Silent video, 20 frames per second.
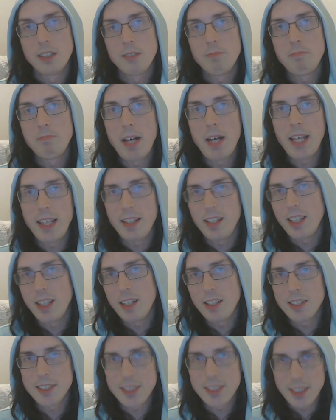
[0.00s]
But it
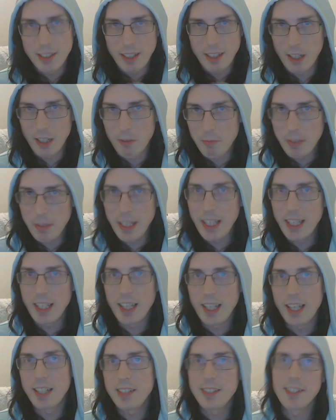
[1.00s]
also helped me
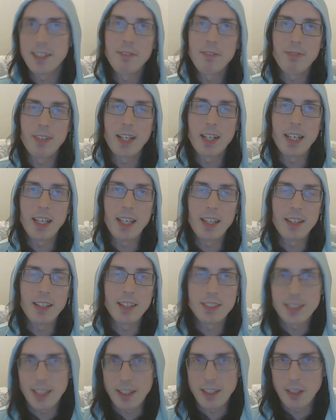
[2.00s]
identify
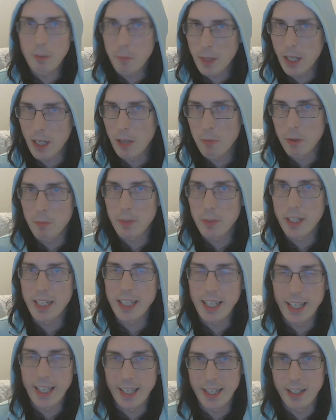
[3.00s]
this other problem that I
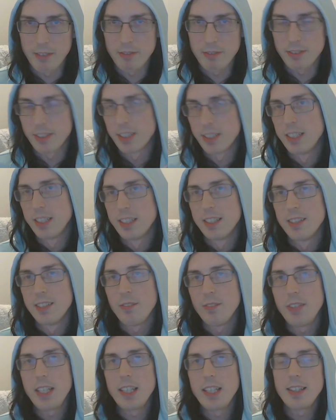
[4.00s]
have,
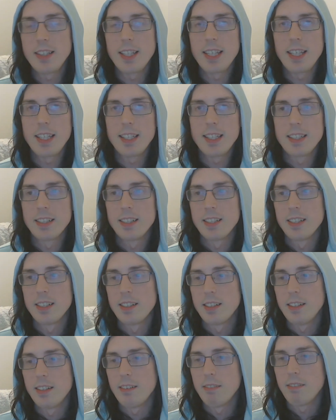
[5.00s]
in that
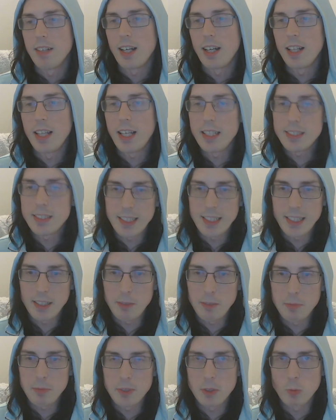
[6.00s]
a lot of
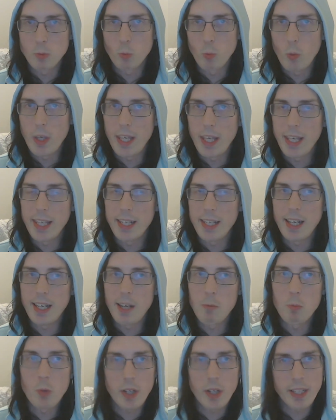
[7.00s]
times when
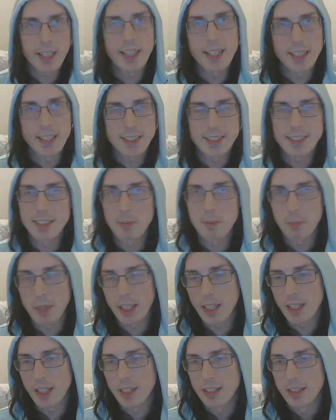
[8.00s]
I'm working on something,